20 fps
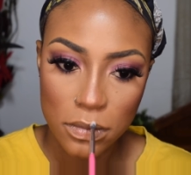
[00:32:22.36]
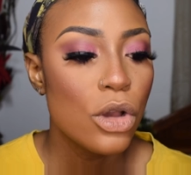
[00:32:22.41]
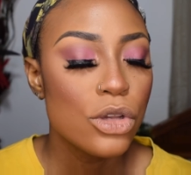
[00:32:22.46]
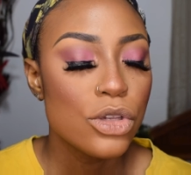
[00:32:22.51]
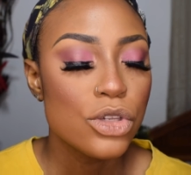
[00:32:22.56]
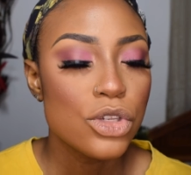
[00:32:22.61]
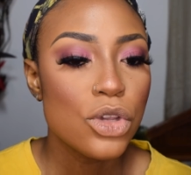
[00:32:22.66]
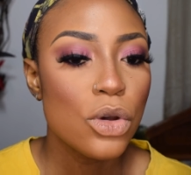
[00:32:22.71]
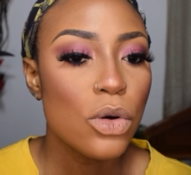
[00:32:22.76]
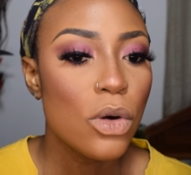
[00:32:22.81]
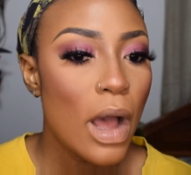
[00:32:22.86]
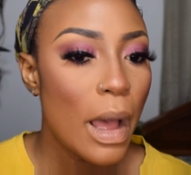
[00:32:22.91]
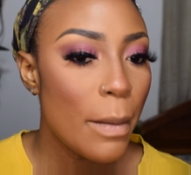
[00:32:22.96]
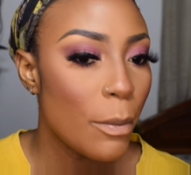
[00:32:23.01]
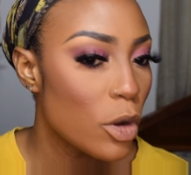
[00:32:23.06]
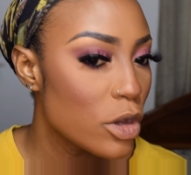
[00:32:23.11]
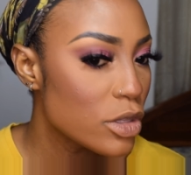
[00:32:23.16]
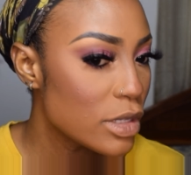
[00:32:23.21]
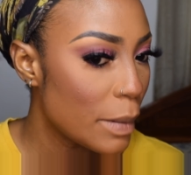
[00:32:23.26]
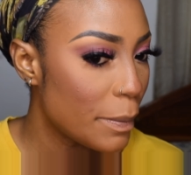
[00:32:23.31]
So
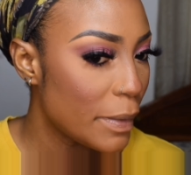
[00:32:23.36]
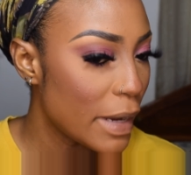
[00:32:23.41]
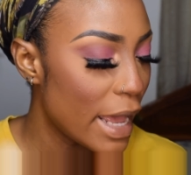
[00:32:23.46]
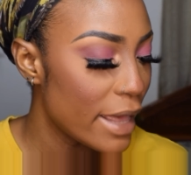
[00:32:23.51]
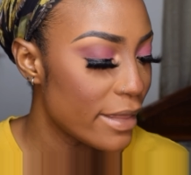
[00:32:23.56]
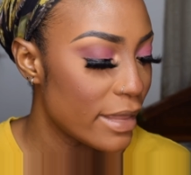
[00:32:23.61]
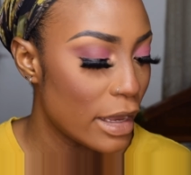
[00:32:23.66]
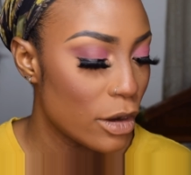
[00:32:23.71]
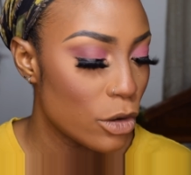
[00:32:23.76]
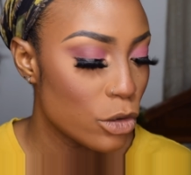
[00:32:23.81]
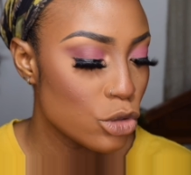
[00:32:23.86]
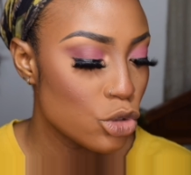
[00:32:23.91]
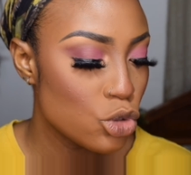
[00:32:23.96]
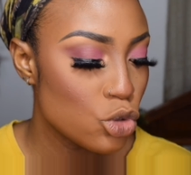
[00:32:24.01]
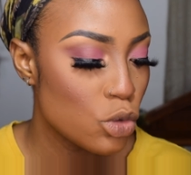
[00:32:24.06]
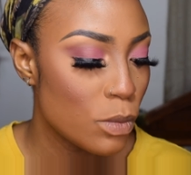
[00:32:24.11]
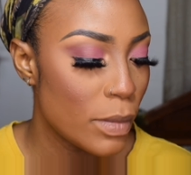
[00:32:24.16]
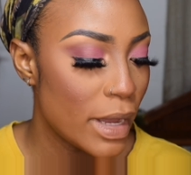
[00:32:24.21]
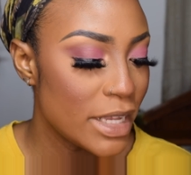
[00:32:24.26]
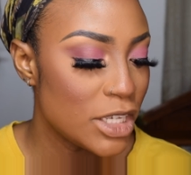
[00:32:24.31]
I'm going to apply that
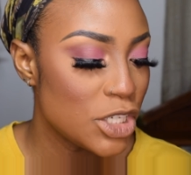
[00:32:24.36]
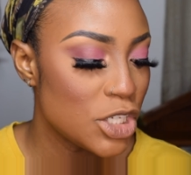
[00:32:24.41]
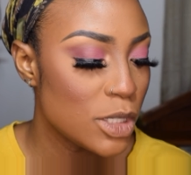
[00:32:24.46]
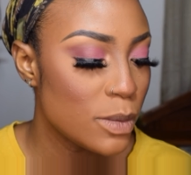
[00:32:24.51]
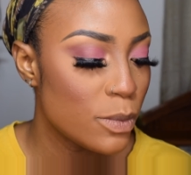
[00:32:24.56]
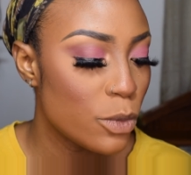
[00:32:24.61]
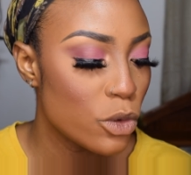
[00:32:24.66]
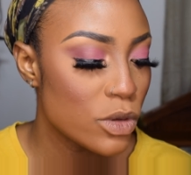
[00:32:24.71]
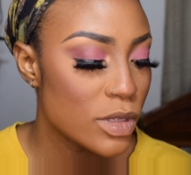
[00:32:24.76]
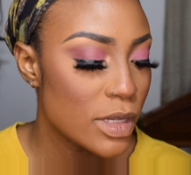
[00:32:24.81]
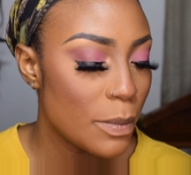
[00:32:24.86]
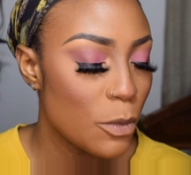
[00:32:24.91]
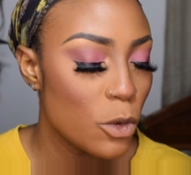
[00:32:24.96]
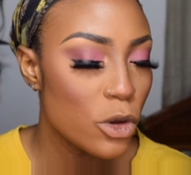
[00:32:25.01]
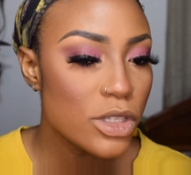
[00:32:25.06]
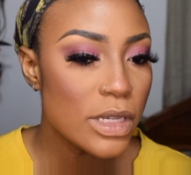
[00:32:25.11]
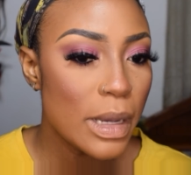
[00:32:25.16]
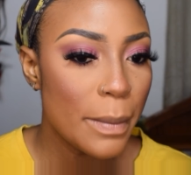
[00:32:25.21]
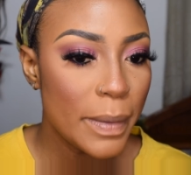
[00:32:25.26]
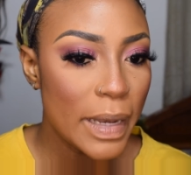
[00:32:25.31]
onto my cheekbones. I'm
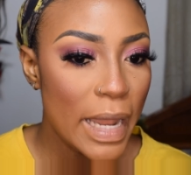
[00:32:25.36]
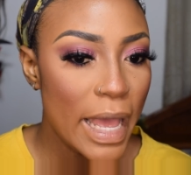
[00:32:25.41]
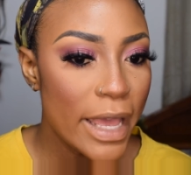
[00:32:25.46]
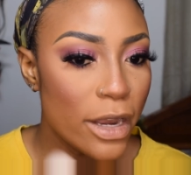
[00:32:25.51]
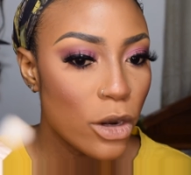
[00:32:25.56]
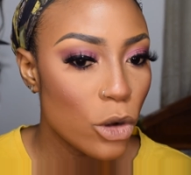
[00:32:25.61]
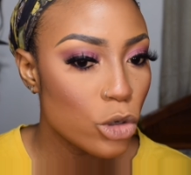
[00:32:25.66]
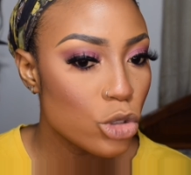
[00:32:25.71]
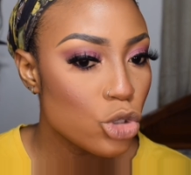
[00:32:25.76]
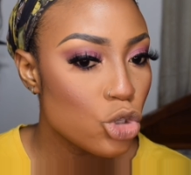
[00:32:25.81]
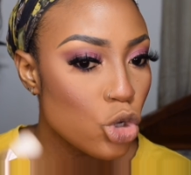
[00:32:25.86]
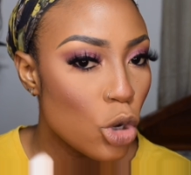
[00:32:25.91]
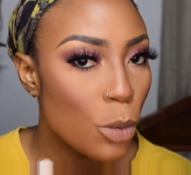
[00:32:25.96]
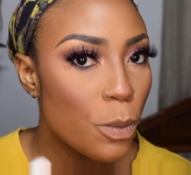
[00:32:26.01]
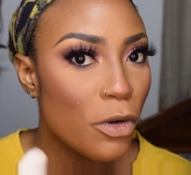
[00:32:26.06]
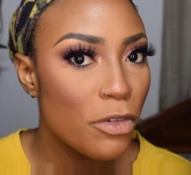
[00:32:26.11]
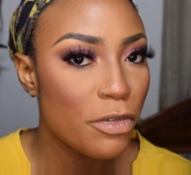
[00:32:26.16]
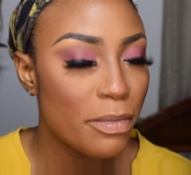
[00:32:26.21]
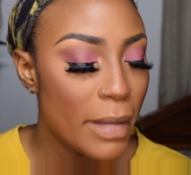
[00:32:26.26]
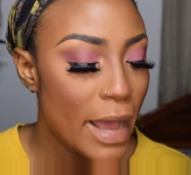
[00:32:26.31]
going to apply it on
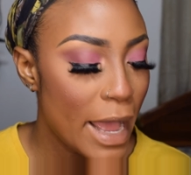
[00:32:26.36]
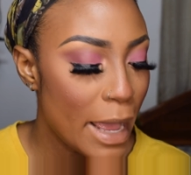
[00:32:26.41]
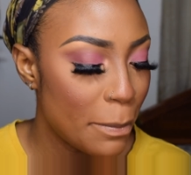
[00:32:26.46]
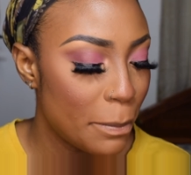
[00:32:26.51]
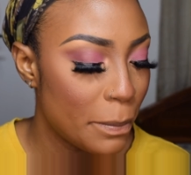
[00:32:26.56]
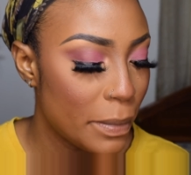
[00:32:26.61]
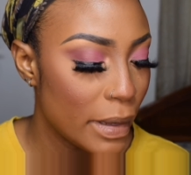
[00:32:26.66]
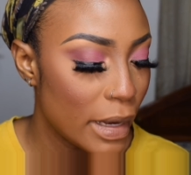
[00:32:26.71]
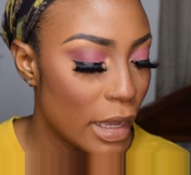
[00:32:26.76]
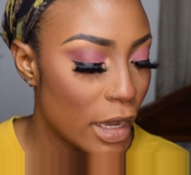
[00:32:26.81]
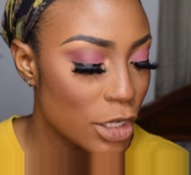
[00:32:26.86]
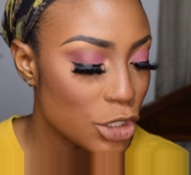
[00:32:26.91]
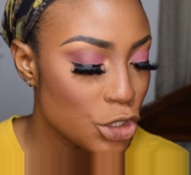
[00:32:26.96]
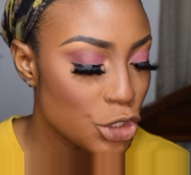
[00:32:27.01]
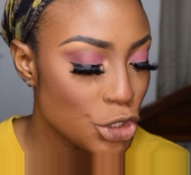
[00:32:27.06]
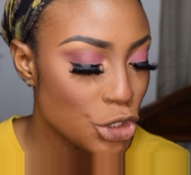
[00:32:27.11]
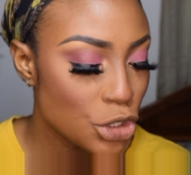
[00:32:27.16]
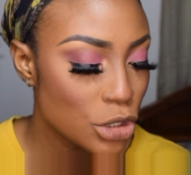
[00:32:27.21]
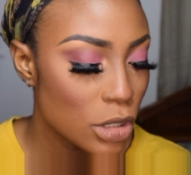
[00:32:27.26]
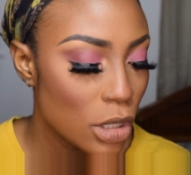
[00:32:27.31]
top of my
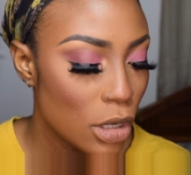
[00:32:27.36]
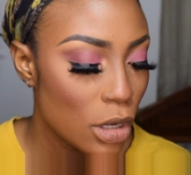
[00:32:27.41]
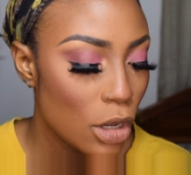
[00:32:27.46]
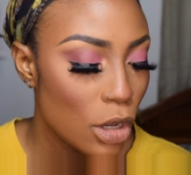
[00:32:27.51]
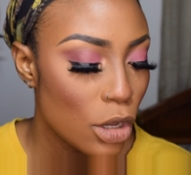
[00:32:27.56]
blush.